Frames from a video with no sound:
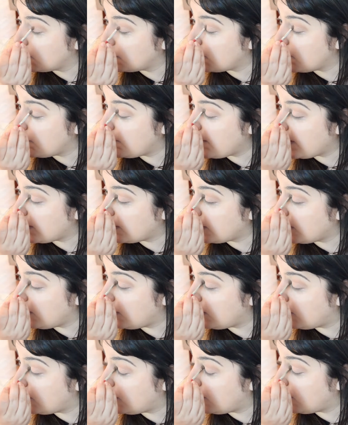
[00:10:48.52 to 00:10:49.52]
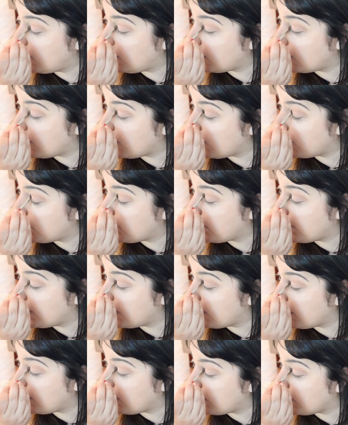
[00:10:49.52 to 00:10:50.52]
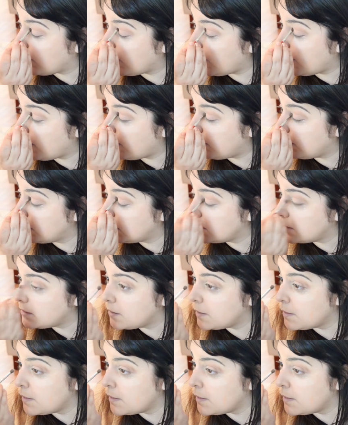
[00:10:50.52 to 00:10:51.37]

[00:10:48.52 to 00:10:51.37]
Go back in and kind of bring it around